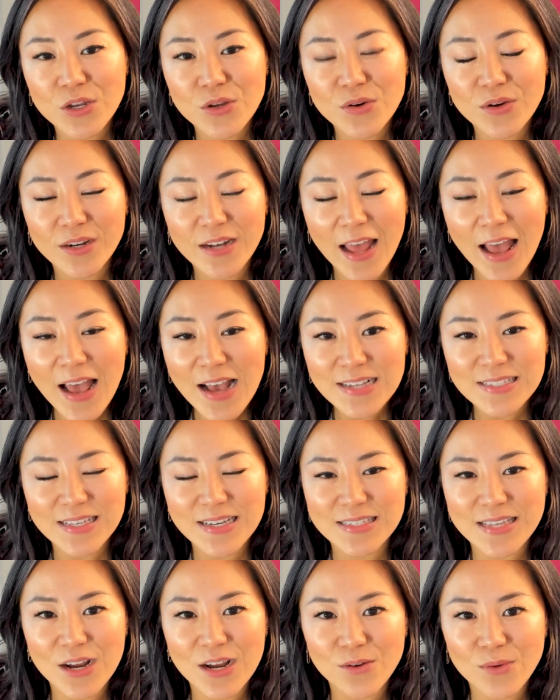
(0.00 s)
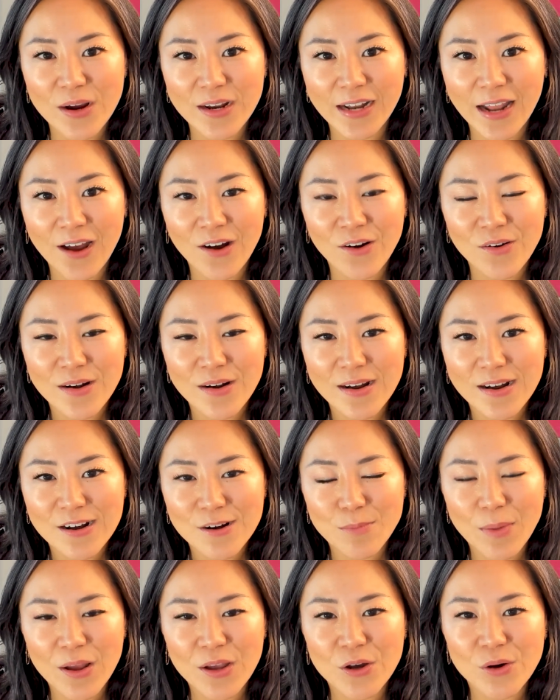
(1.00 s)
And you can access that right now
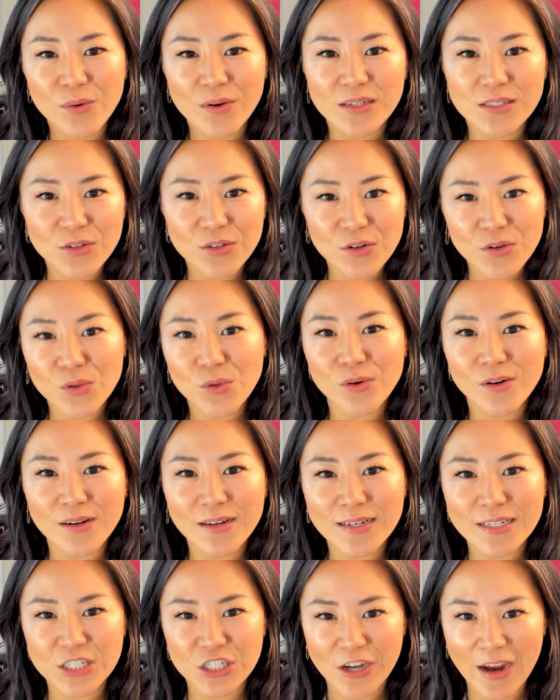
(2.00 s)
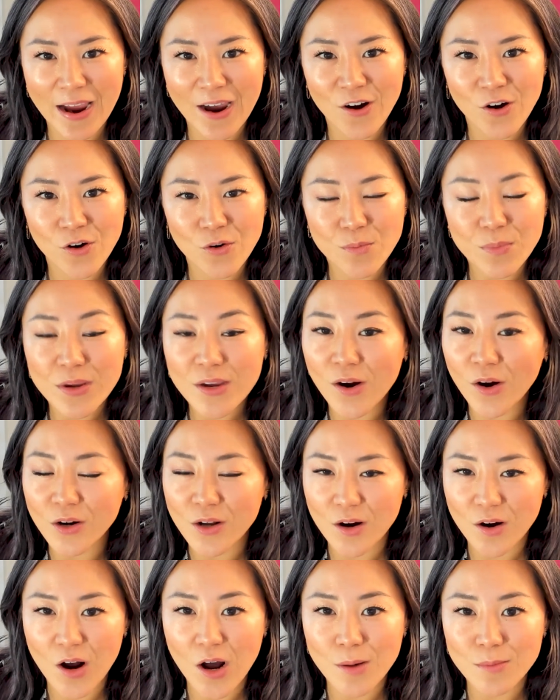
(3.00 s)
by going to
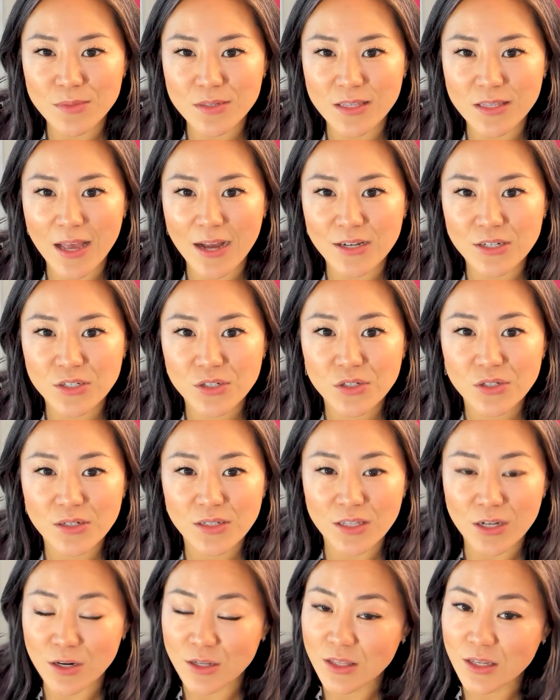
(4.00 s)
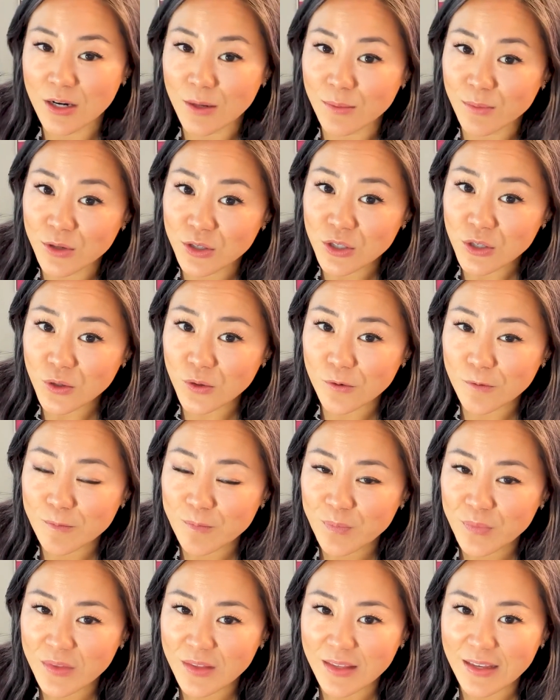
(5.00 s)
gloriachoupr.com/2.
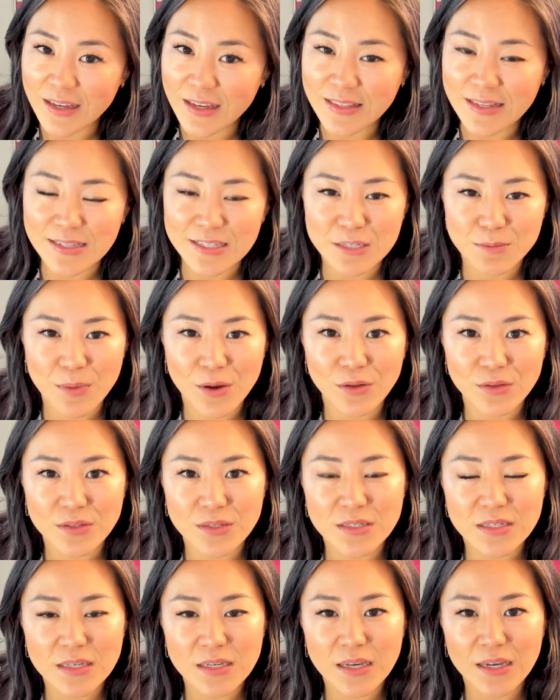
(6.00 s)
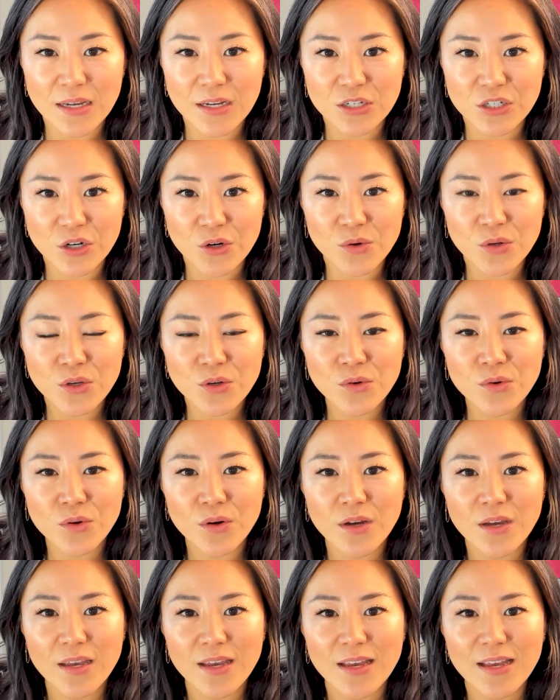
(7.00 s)
And that's spelled CHOU.